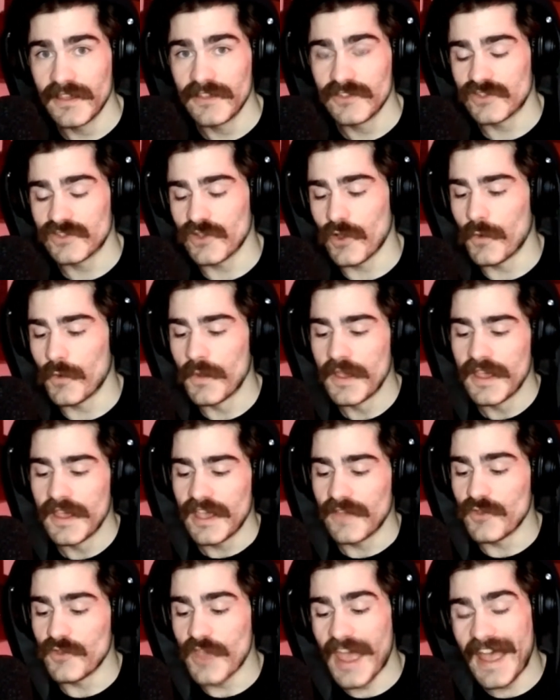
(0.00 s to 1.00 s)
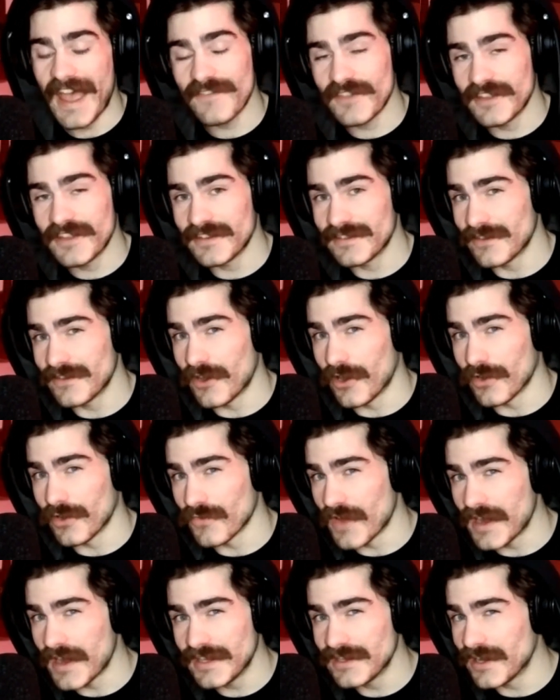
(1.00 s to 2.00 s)
So if you haven't
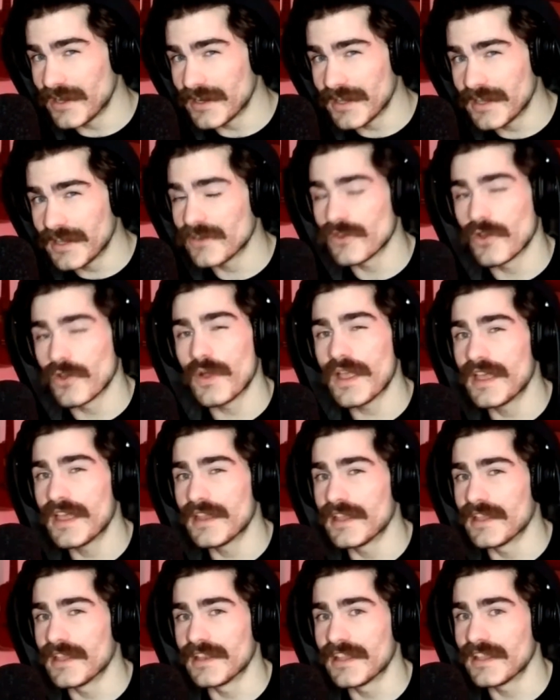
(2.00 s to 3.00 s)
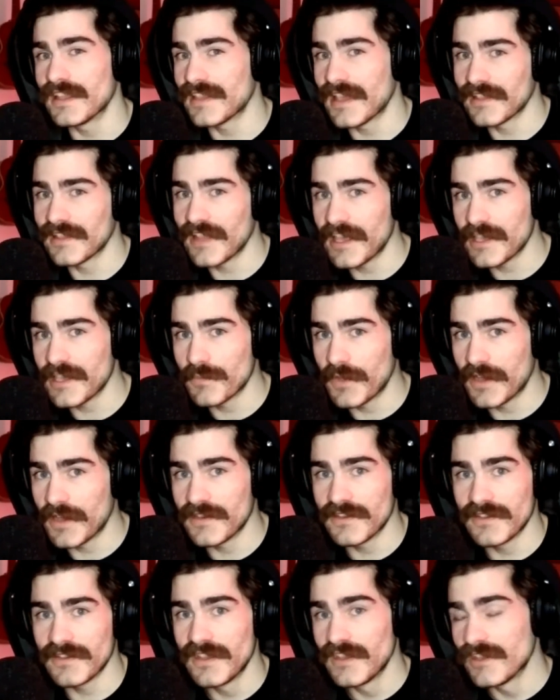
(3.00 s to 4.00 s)
already done it, go ahead and hit that like
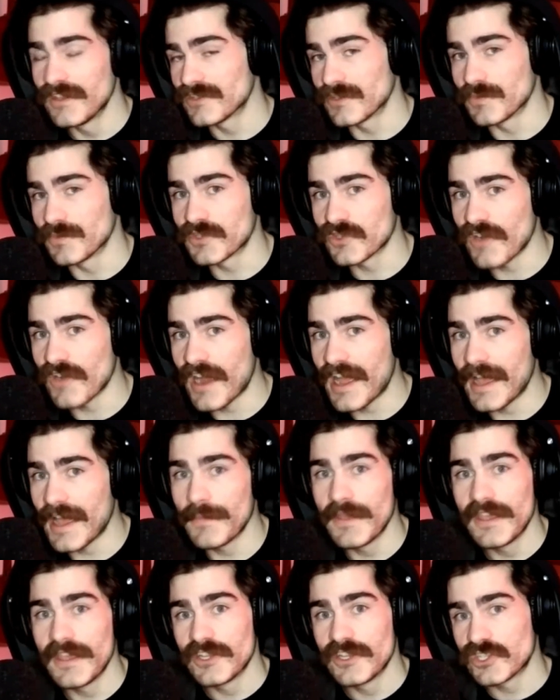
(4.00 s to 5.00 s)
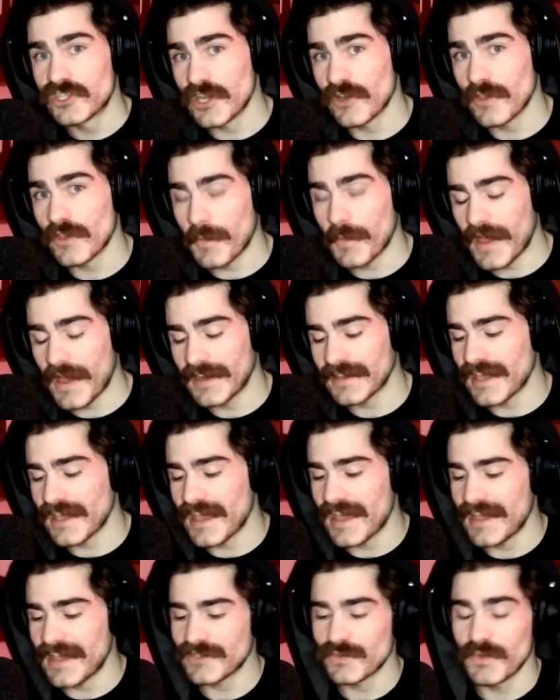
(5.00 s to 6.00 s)
button, subscribe, share the
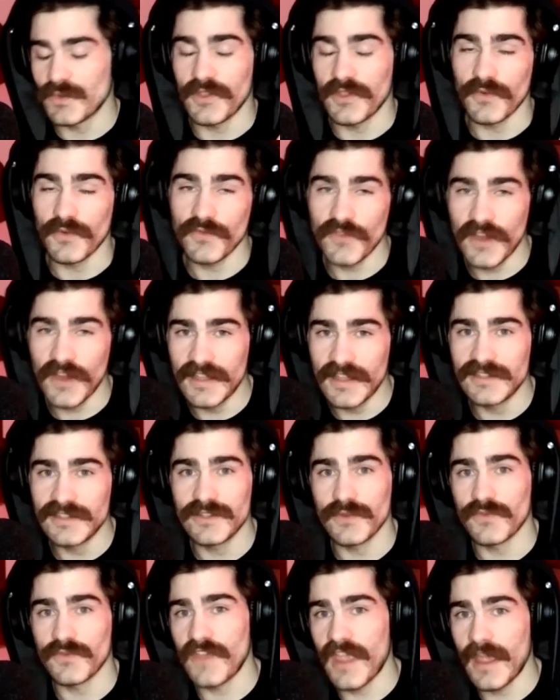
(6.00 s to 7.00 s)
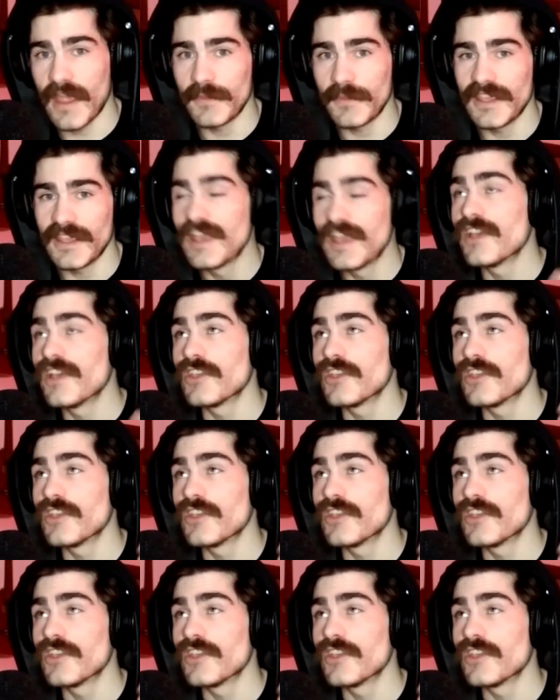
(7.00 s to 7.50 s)
podcast with your friends, your family,